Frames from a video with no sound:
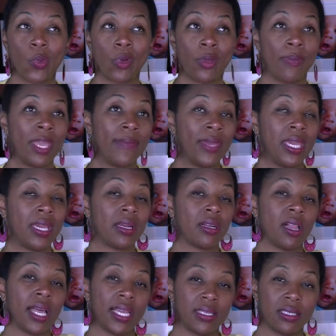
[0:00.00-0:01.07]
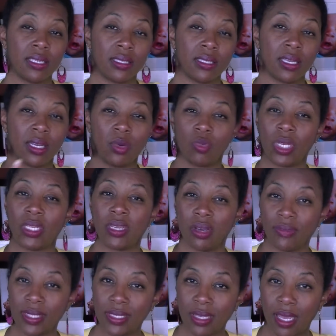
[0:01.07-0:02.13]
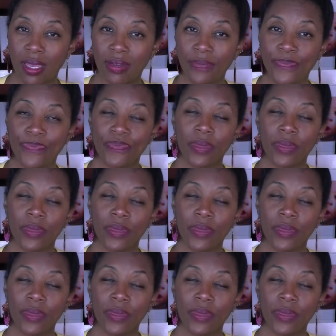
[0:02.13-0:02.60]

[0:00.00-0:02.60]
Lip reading: we may be inclined to sin and we don't sin.